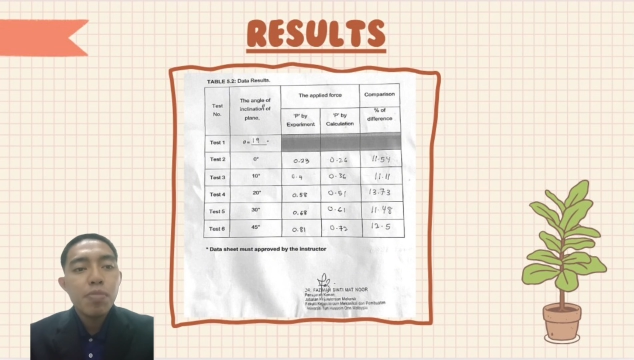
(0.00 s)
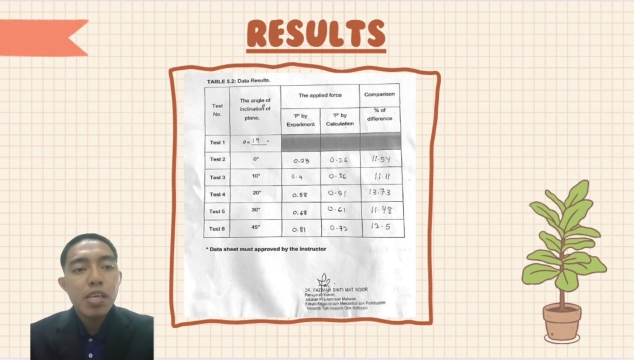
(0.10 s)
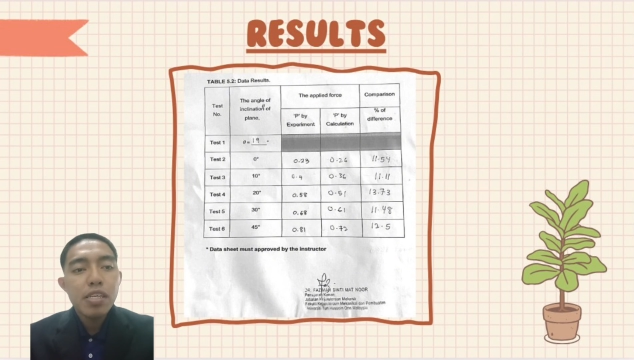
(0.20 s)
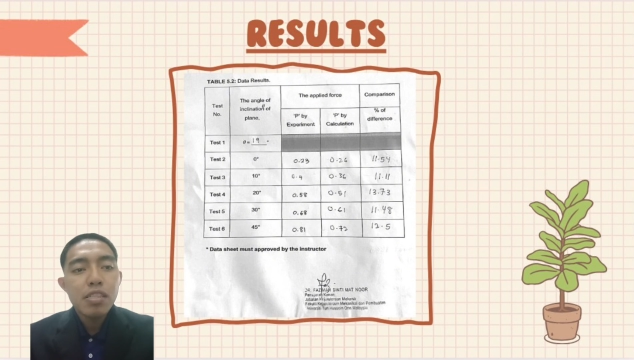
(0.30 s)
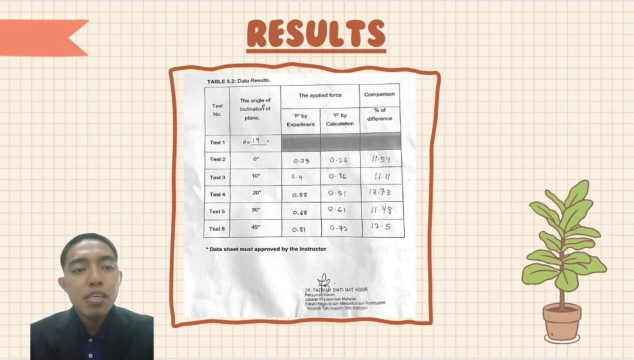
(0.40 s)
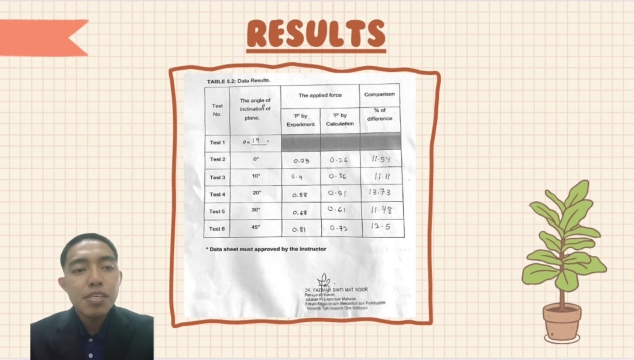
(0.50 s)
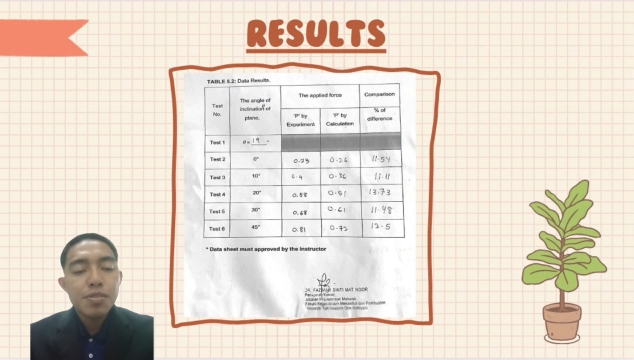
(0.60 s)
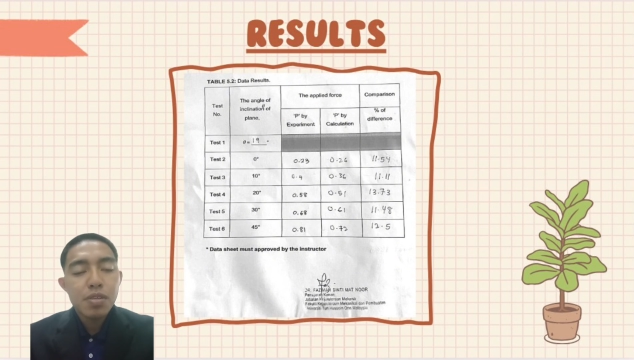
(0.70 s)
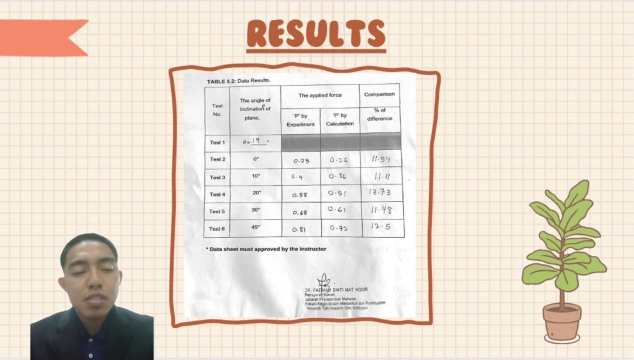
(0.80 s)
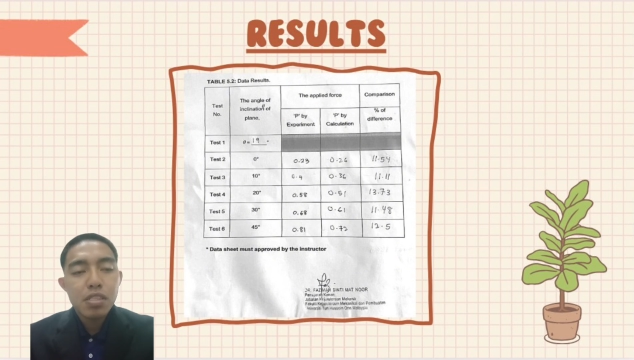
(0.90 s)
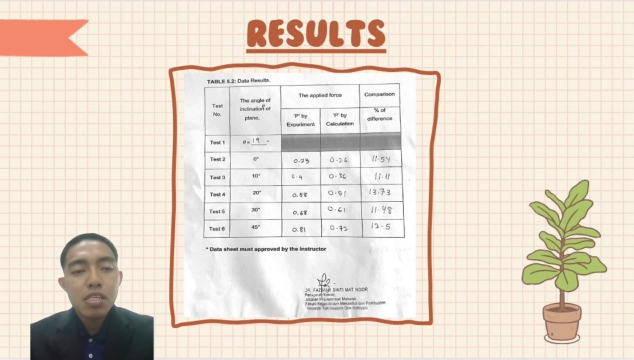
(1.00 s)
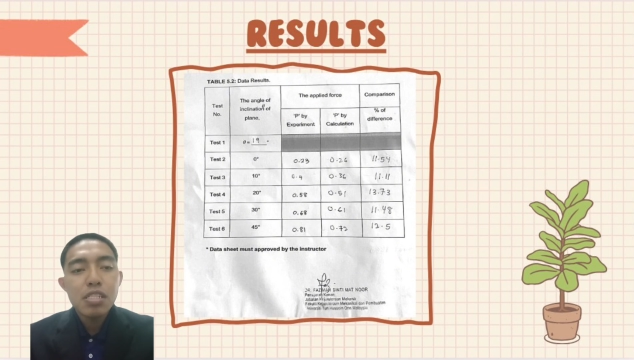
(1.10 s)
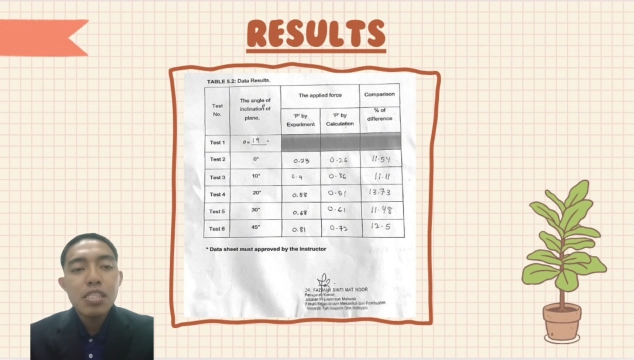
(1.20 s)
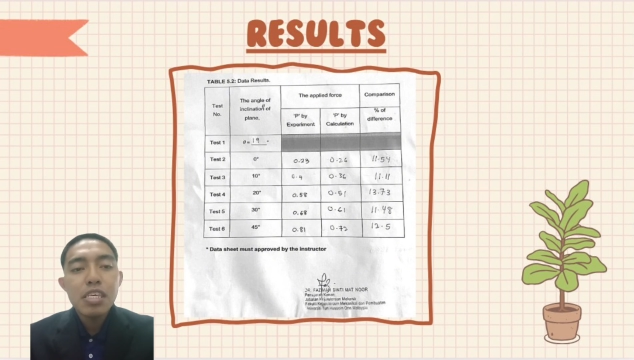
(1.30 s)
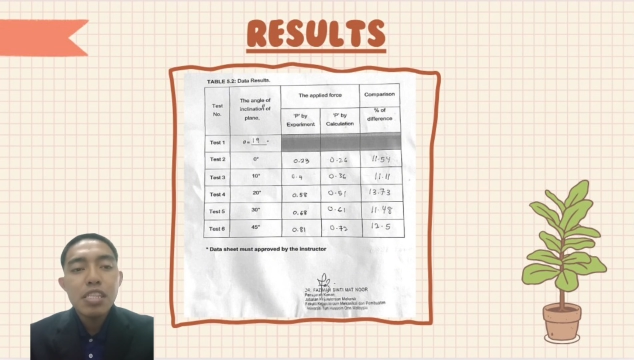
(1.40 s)
plane is a
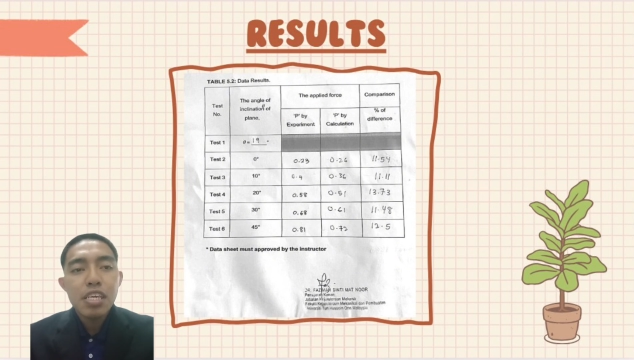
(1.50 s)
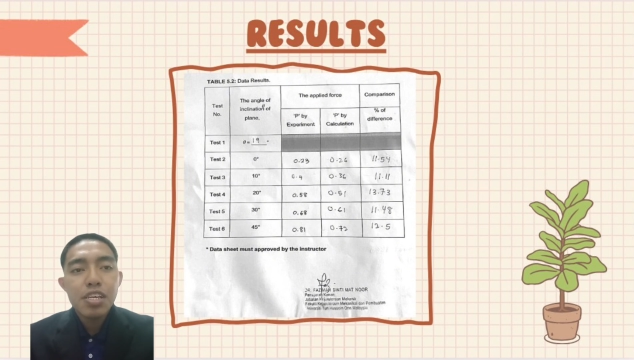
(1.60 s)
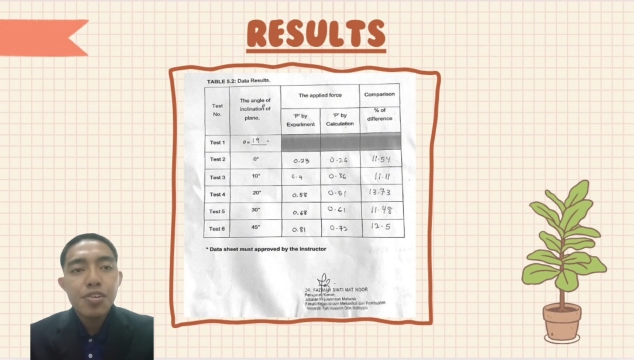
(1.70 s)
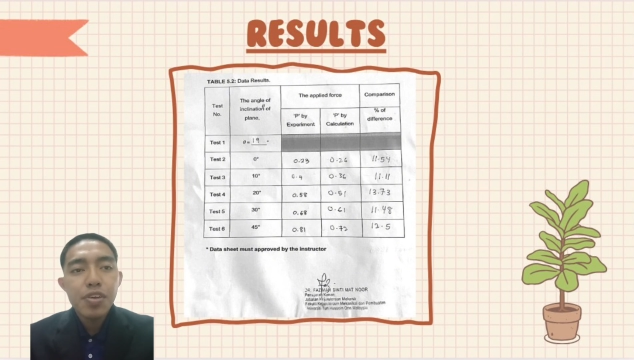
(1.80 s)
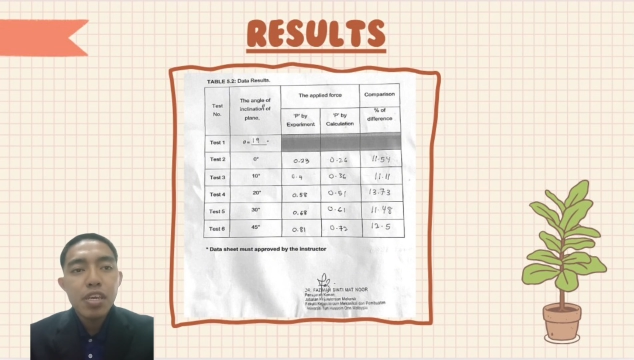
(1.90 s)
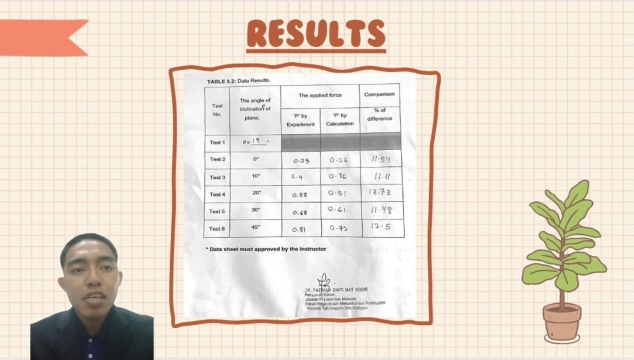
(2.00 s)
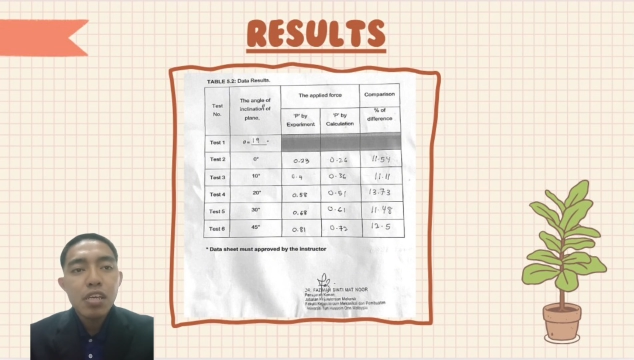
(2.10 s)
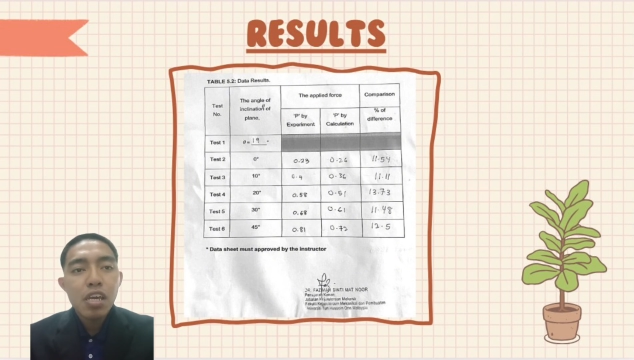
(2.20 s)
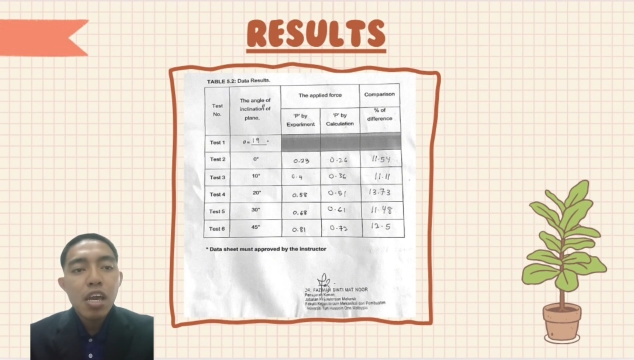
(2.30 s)
30 degree.